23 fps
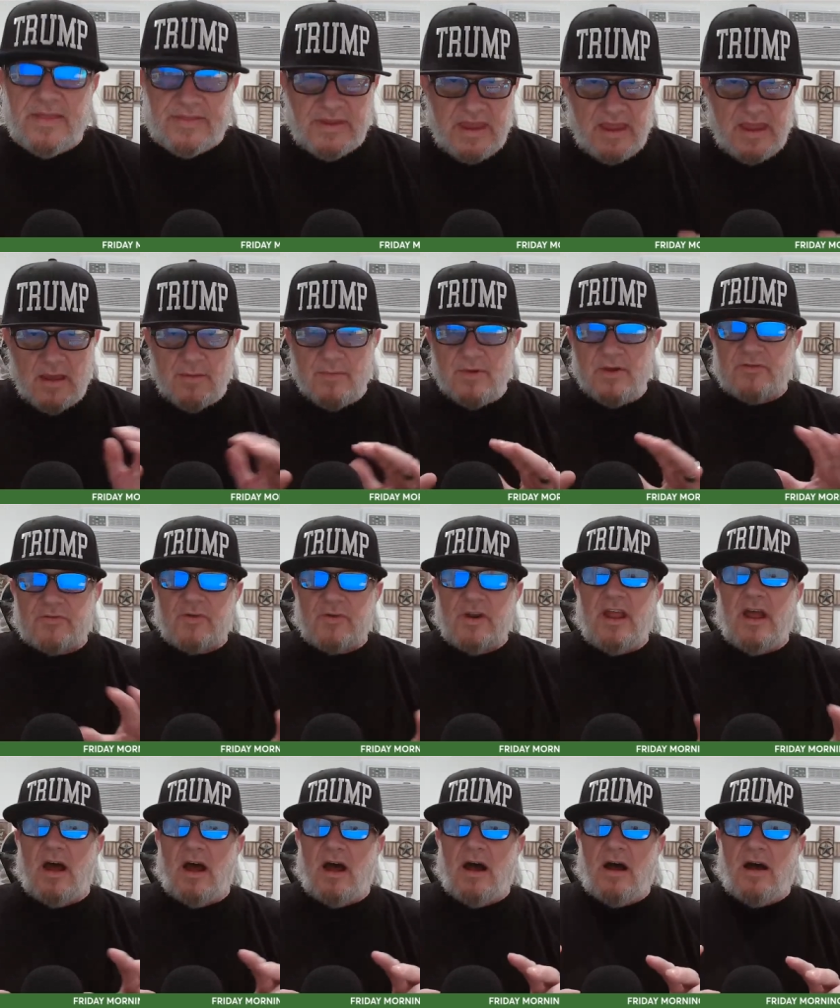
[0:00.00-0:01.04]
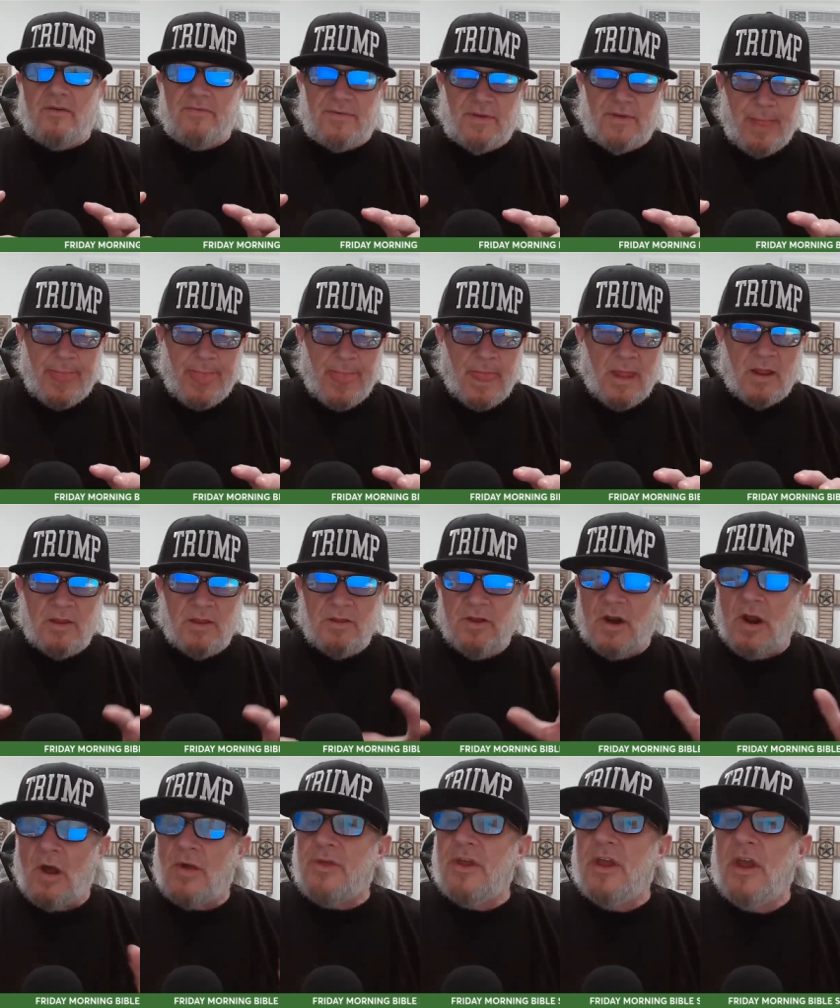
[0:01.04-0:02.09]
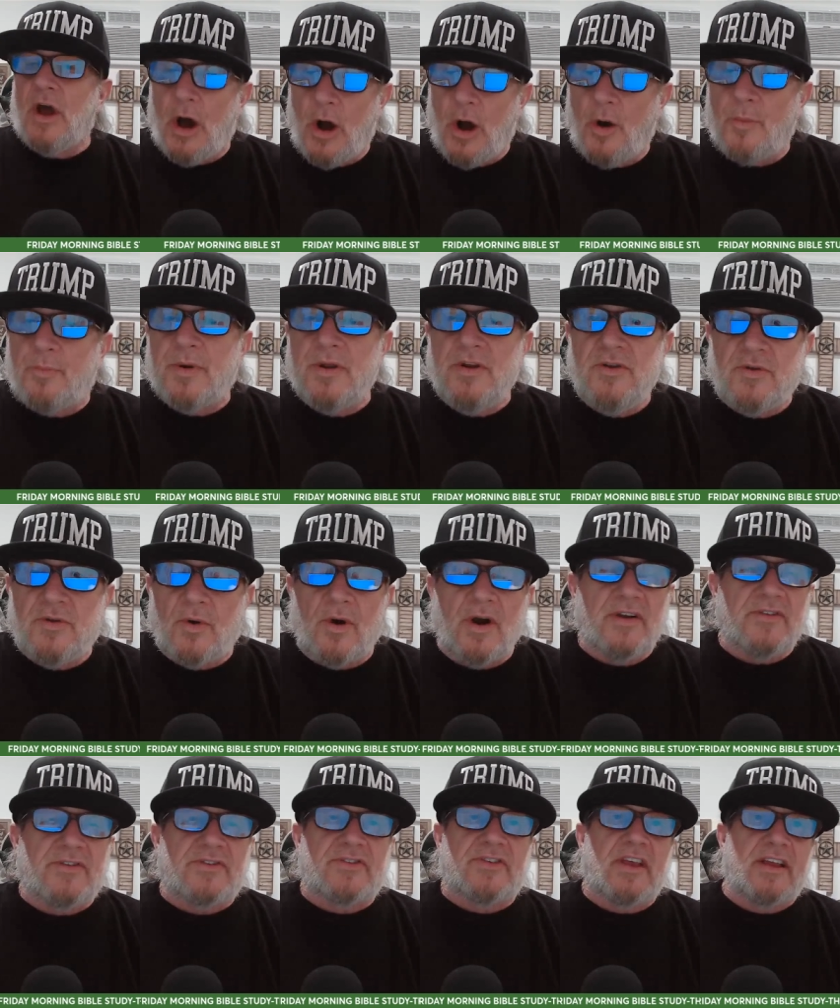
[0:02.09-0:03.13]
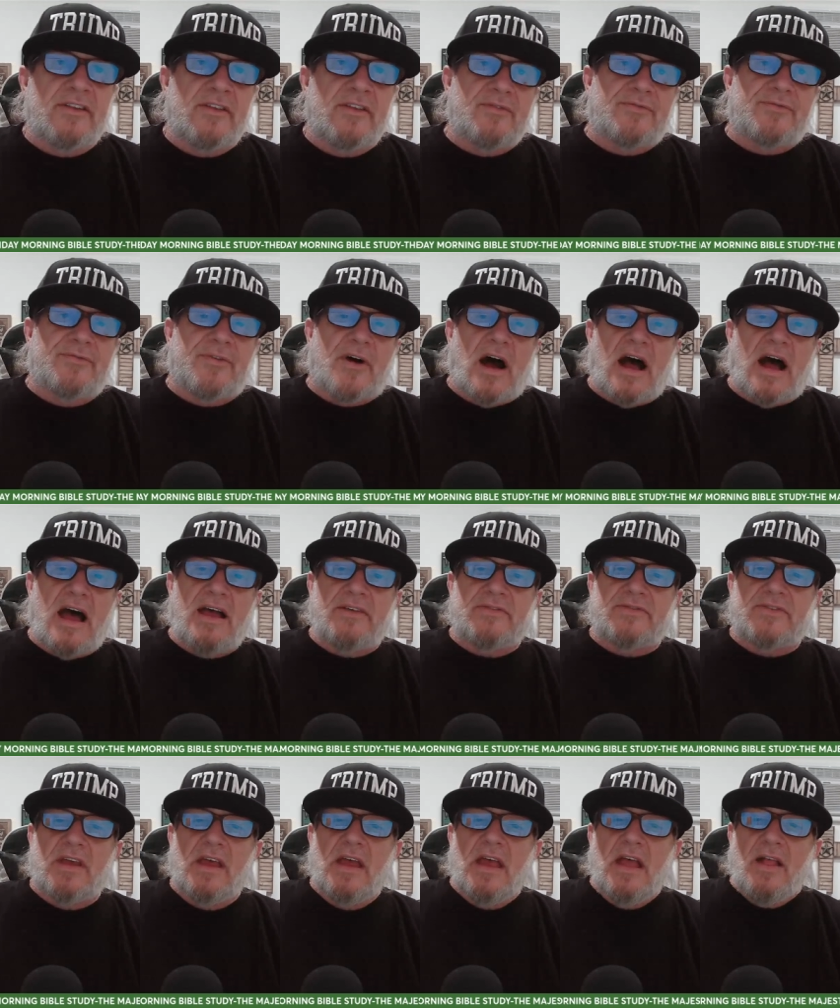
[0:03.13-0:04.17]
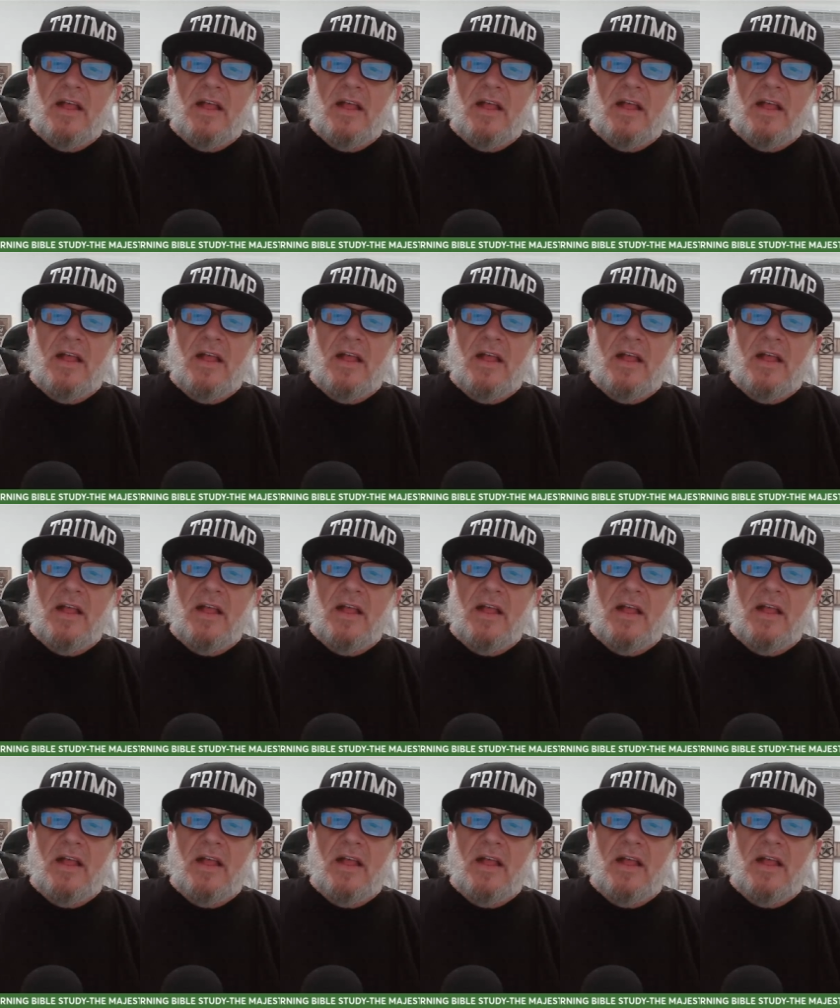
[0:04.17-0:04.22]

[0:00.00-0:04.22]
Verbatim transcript: The imagery of, you know, the open door signifies